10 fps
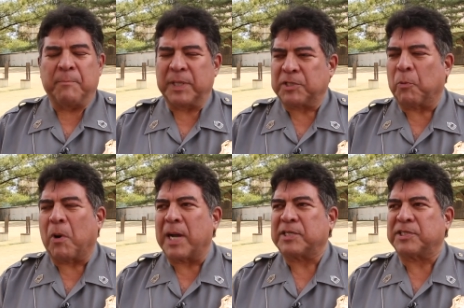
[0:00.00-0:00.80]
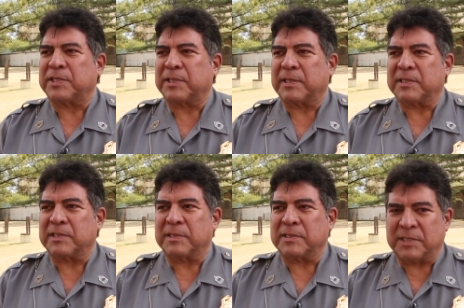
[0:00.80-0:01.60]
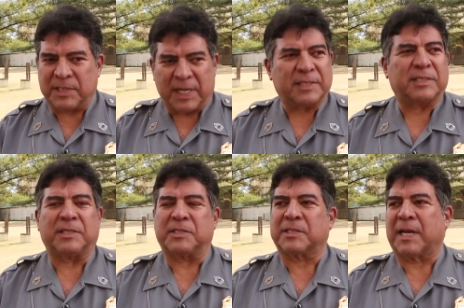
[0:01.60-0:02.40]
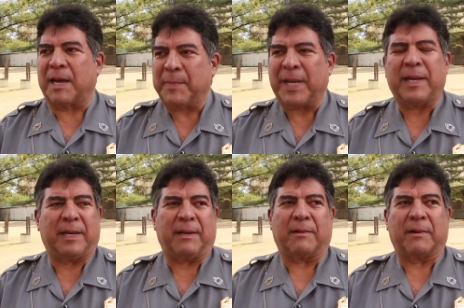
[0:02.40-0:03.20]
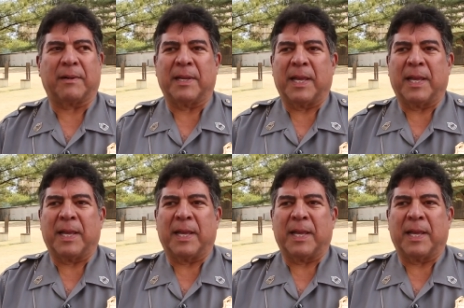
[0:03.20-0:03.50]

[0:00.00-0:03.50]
But to watch citizens come in here